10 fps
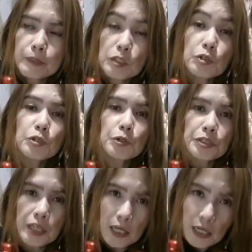Enjoy your
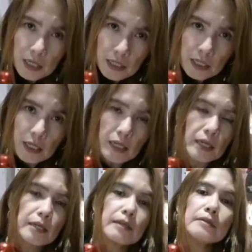day
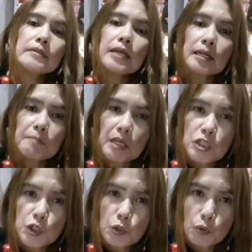and God
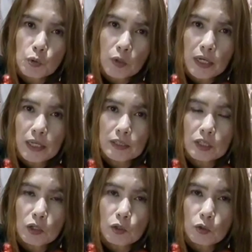bless you, and
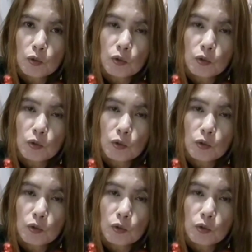thank you